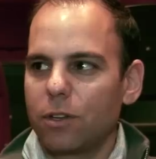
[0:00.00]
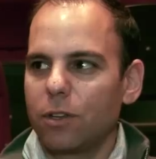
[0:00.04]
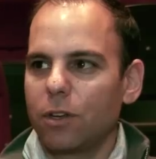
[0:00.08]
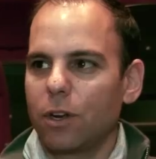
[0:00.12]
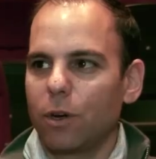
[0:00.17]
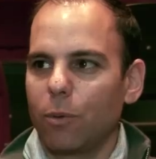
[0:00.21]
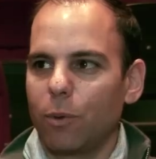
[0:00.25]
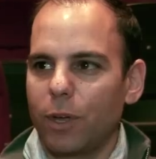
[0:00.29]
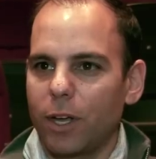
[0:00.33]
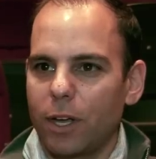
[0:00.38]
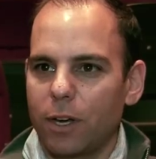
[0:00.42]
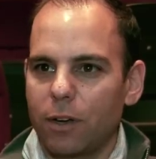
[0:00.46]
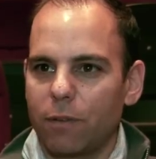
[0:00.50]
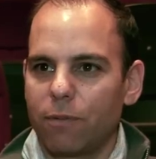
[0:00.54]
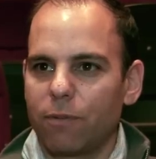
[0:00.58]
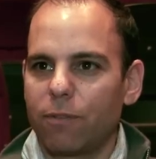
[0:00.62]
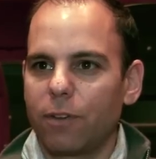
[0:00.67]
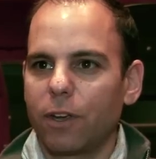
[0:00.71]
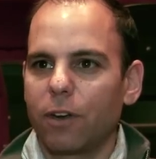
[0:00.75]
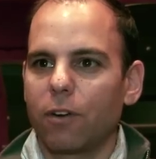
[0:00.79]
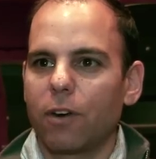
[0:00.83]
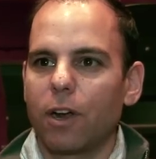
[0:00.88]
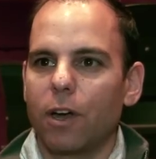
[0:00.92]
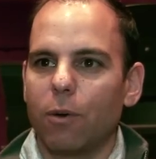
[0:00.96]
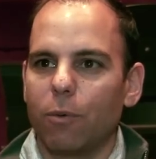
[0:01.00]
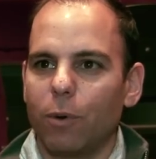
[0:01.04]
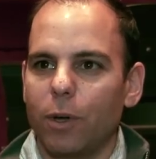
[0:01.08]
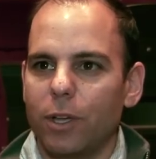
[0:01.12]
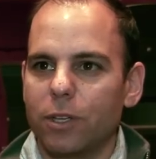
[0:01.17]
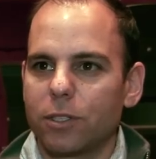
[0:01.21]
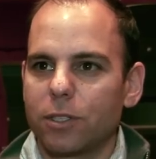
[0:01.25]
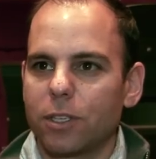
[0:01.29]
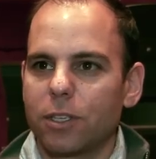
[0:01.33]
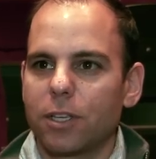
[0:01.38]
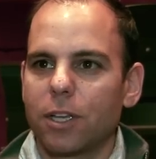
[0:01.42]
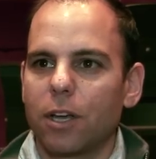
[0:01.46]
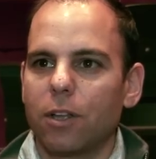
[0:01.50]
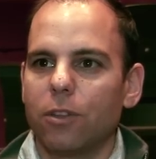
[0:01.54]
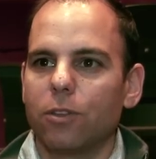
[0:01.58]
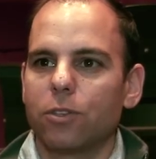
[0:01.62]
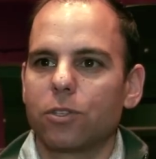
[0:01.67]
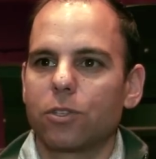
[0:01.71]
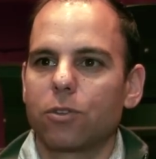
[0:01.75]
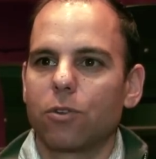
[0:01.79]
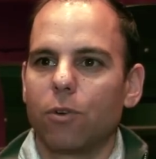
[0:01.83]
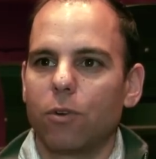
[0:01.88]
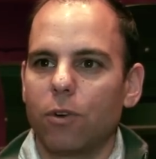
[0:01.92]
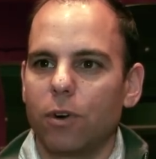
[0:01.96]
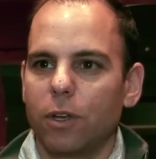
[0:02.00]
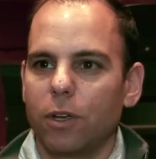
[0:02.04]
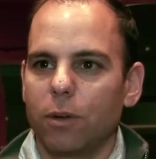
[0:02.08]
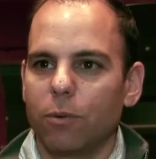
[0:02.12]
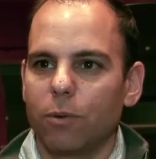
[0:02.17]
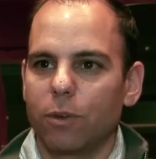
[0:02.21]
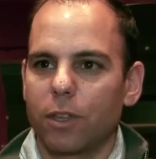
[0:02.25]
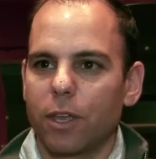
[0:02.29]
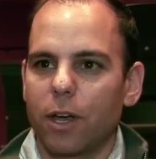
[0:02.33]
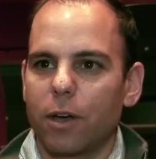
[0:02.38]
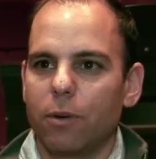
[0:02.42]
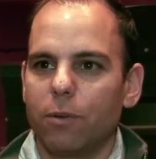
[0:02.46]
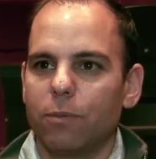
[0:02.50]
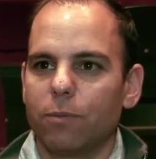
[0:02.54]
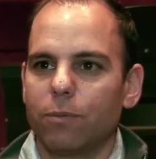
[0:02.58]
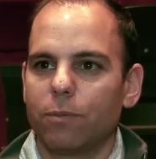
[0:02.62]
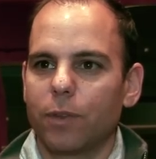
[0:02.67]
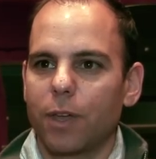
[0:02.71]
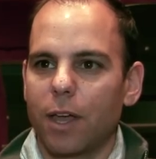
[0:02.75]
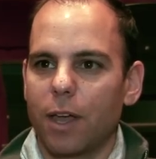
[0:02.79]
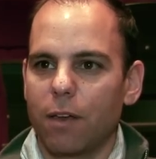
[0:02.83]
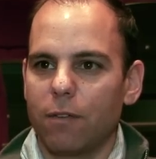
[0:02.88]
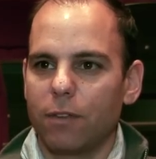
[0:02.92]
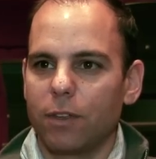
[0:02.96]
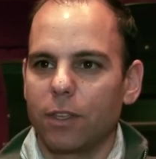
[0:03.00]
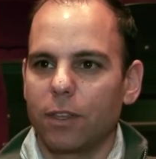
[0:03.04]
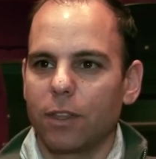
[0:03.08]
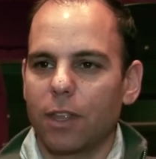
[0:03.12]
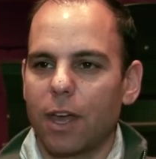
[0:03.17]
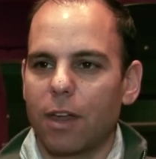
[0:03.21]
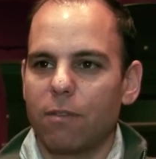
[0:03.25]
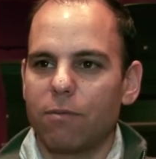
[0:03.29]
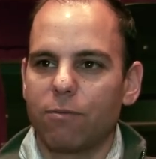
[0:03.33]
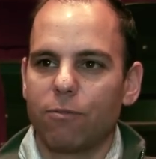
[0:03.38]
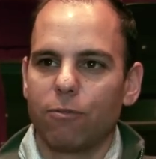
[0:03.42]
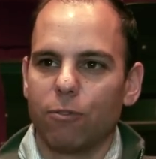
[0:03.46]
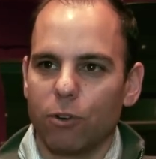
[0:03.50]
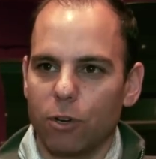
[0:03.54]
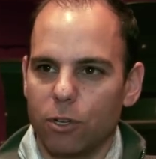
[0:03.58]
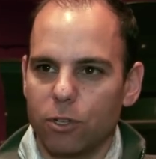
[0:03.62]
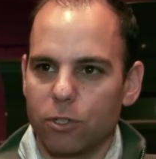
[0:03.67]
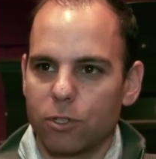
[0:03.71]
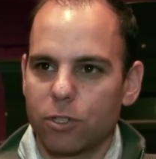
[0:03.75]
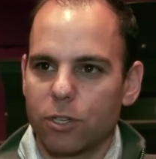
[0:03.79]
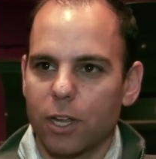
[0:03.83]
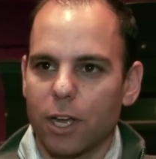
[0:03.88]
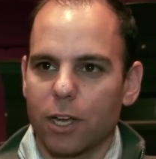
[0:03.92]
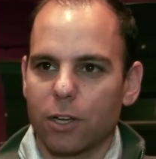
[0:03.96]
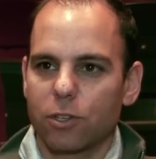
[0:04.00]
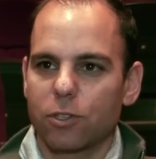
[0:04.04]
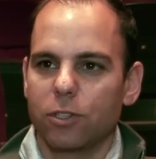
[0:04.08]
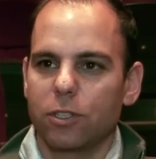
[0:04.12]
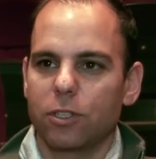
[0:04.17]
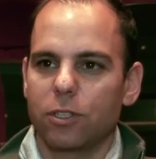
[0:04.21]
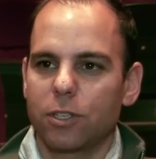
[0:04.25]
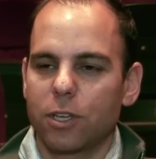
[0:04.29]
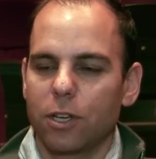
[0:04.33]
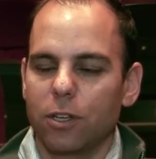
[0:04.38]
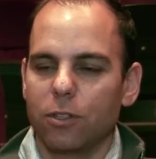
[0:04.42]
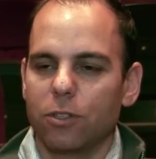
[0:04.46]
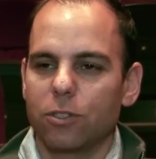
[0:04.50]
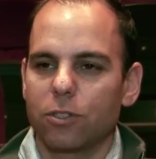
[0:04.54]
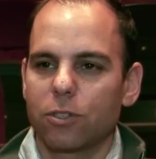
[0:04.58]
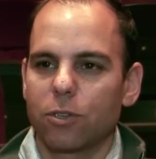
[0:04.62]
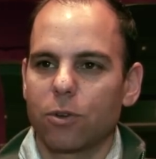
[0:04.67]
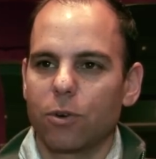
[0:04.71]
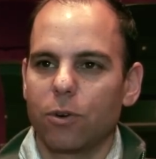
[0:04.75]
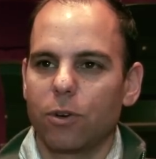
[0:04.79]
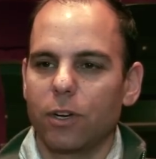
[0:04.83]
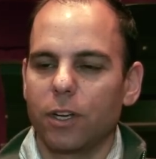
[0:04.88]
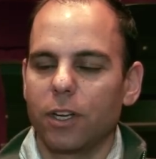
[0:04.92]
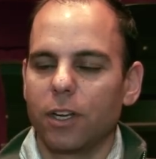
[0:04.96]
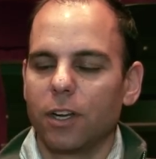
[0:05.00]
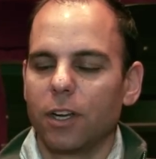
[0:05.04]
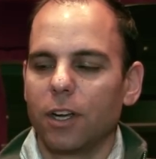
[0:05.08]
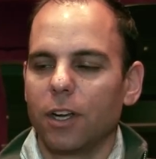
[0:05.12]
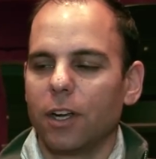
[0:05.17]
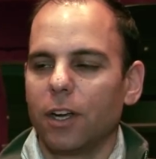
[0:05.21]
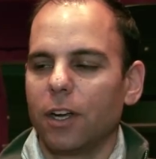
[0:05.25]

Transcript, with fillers: You know, we had to figure out ways to tell the story without having that footage to actually tell the story.